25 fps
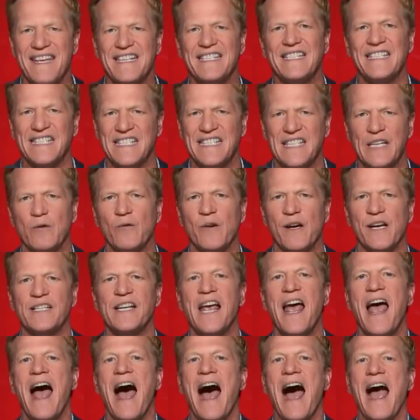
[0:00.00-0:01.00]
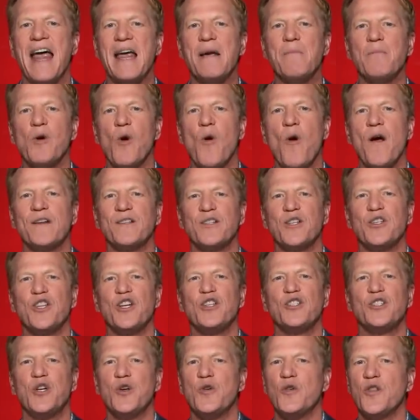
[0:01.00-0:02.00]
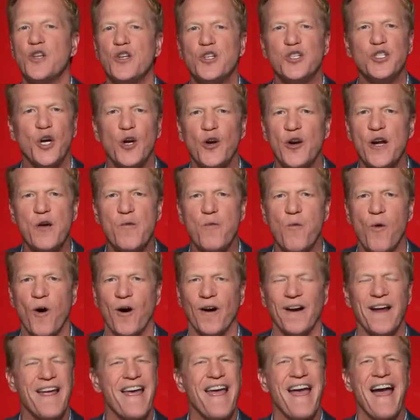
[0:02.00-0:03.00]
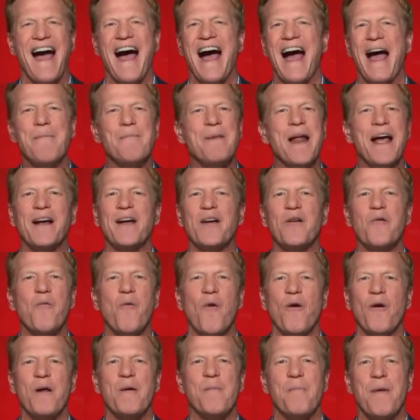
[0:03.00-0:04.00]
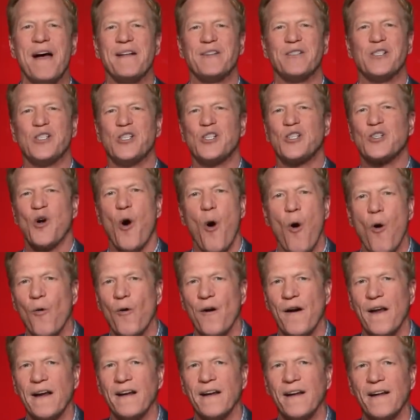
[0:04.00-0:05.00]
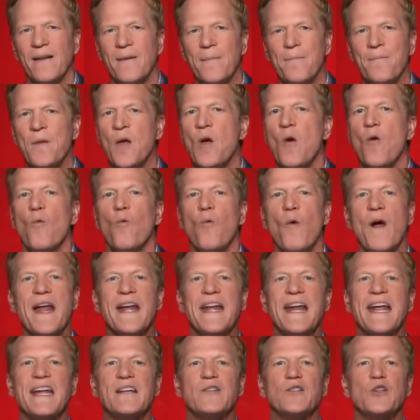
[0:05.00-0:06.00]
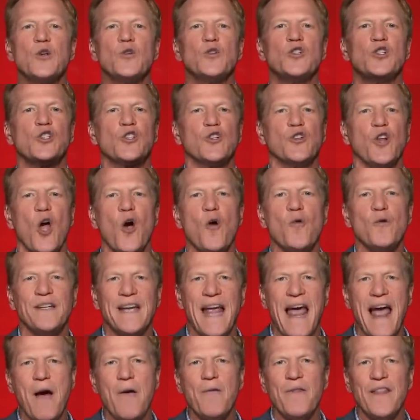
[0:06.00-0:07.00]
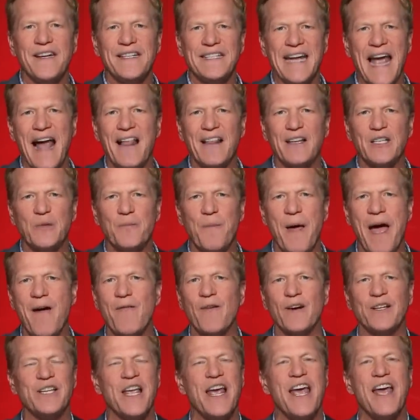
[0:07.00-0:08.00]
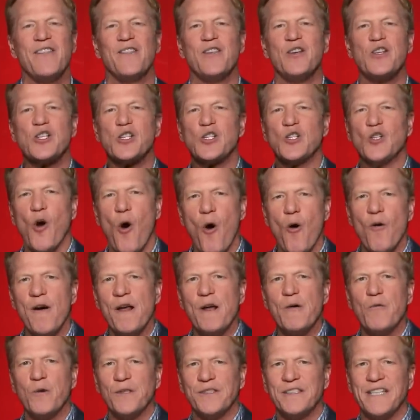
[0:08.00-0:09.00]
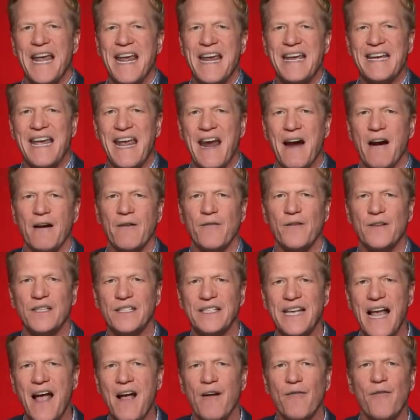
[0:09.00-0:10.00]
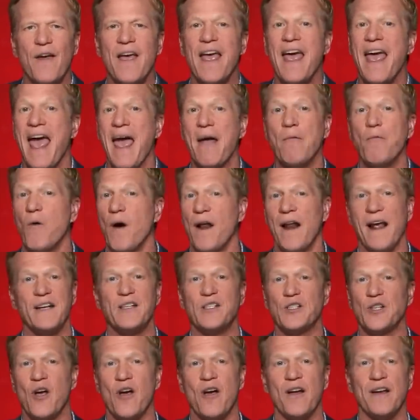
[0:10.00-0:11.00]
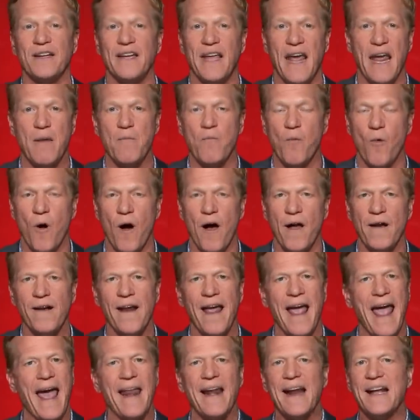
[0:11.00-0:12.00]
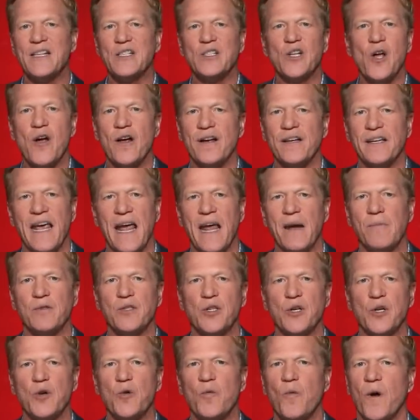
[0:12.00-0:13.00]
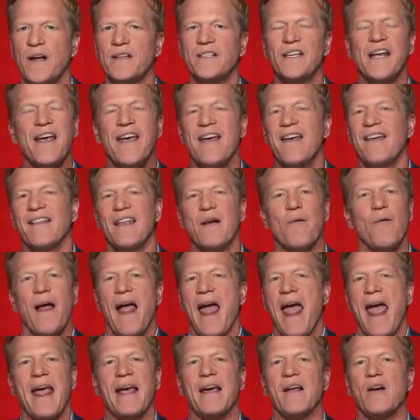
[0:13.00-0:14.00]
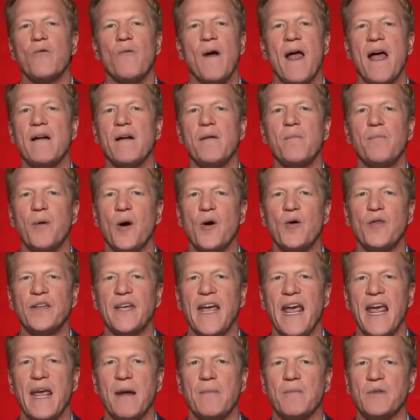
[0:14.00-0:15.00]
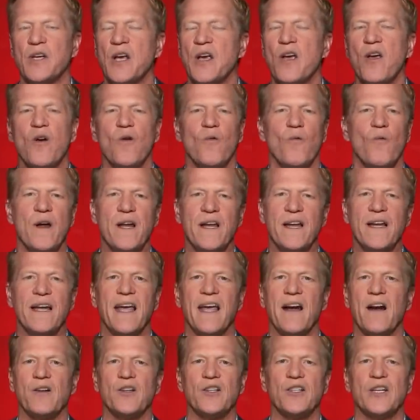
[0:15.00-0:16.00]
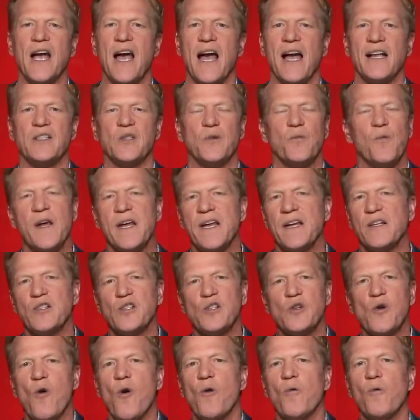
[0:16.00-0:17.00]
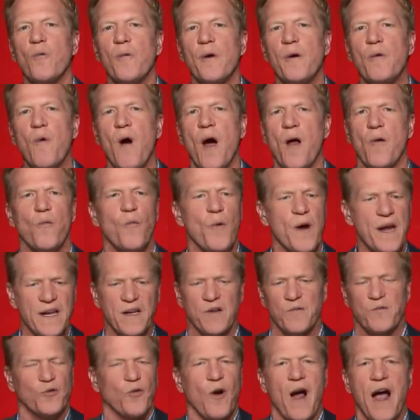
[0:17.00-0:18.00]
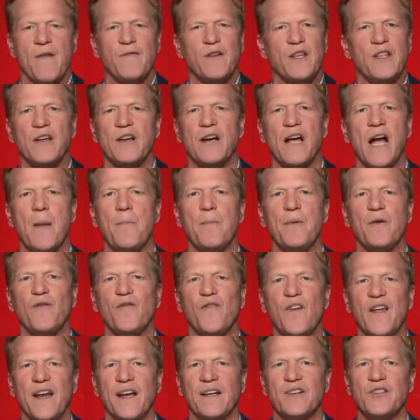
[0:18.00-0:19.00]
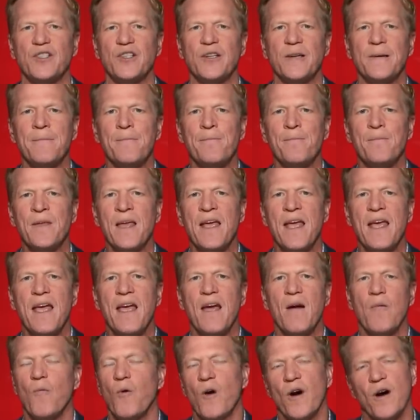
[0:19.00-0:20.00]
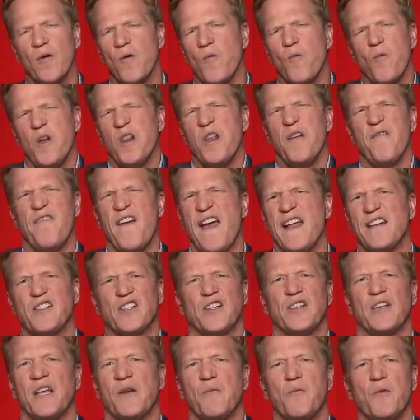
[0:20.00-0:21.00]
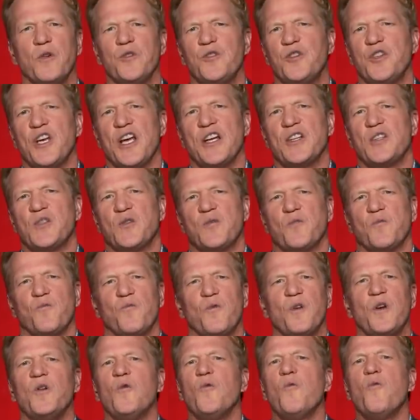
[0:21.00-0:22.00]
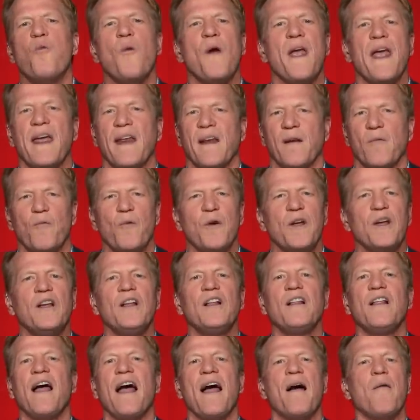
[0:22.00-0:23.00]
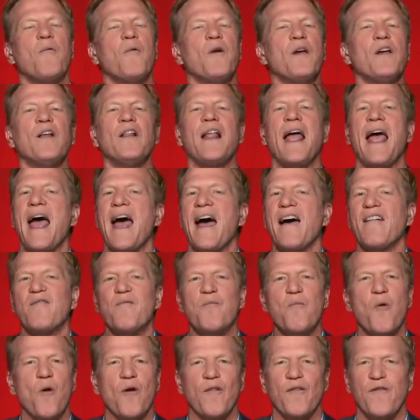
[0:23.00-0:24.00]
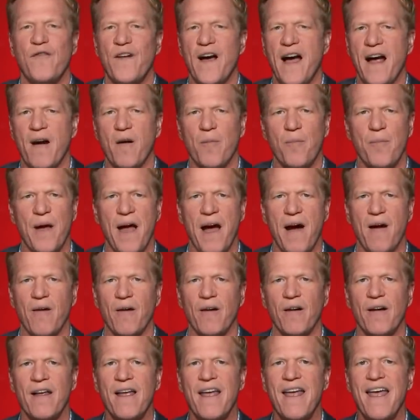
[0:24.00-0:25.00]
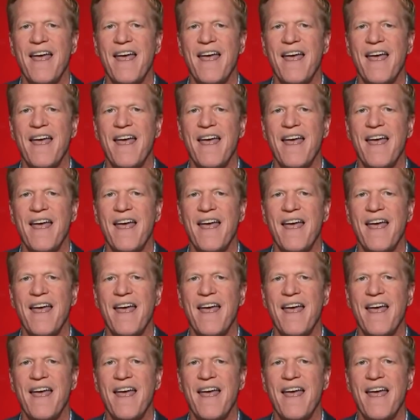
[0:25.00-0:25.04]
this series. I am going to do the dirty work. I'm not going to worry about scoring. We need to slow down the Dallas Mavericks. The scoring will take care of itself. And what I saw in game one and I saw in game two was they were hanging around in both games. We can get our shots. We can score when we want. We can drive to the cup and finish. we will eventually, we'll just, we'll win. We'll, we'll have more firepower.